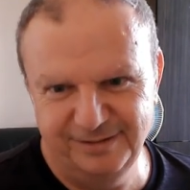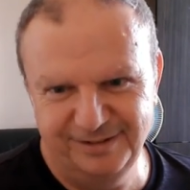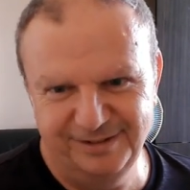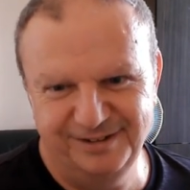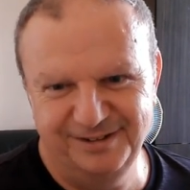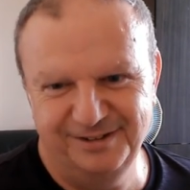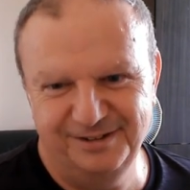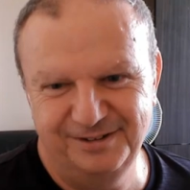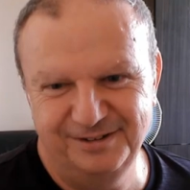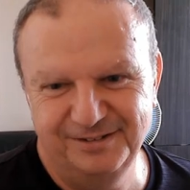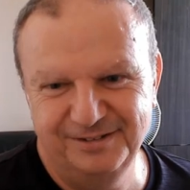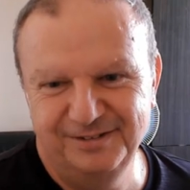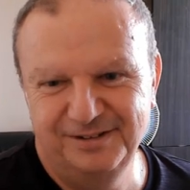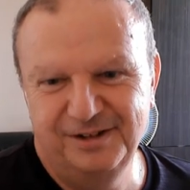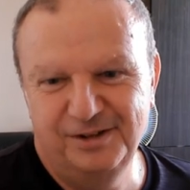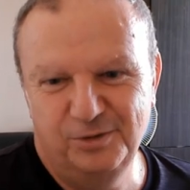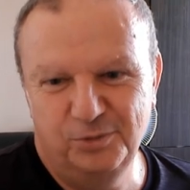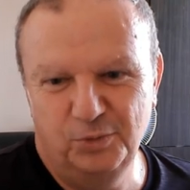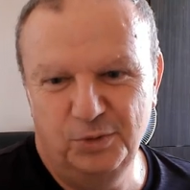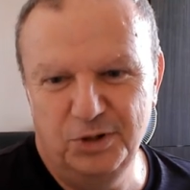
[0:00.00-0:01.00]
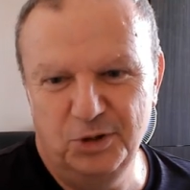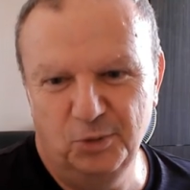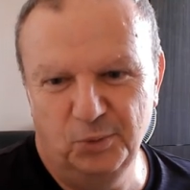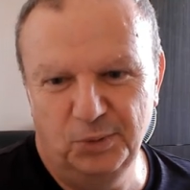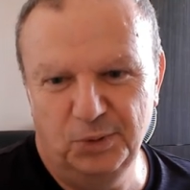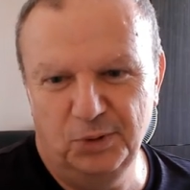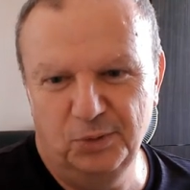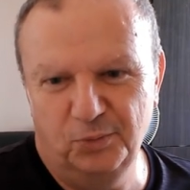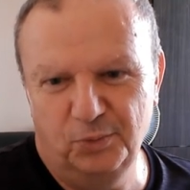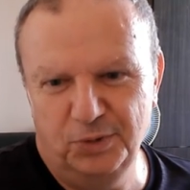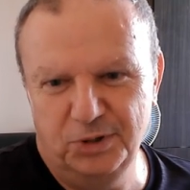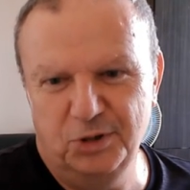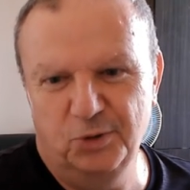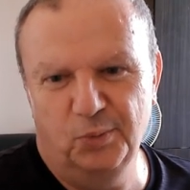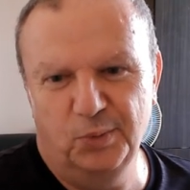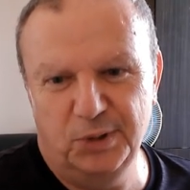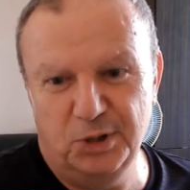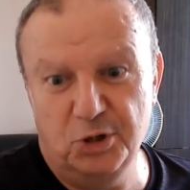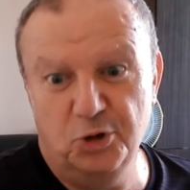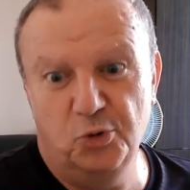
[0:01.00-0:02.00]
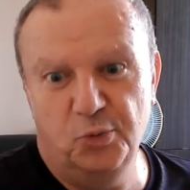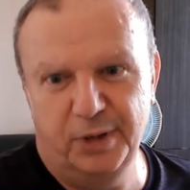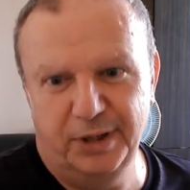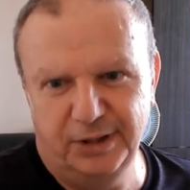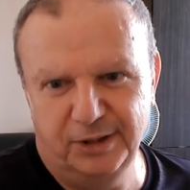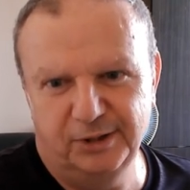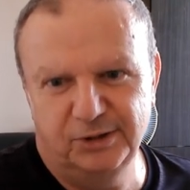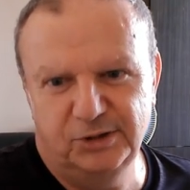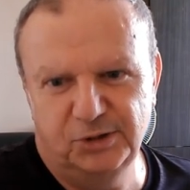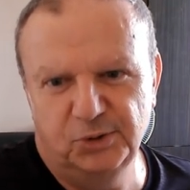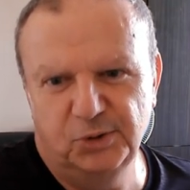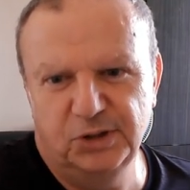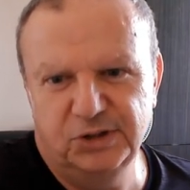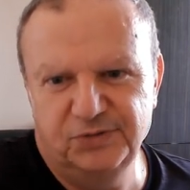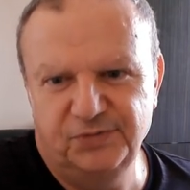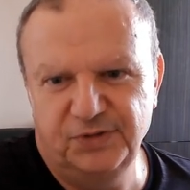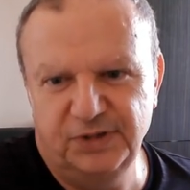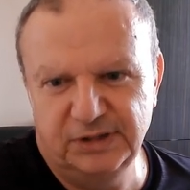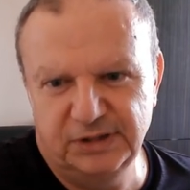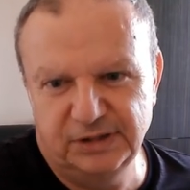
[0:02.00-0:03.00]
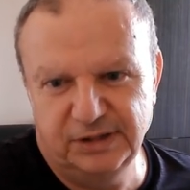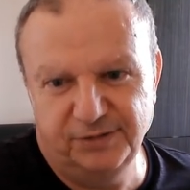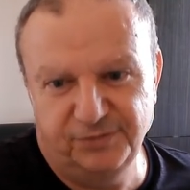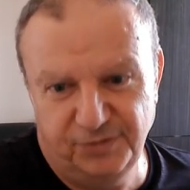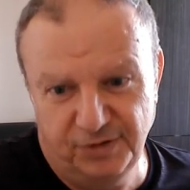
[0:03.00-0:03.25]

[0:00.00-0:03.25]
you know, when you're renewing your tourist visa,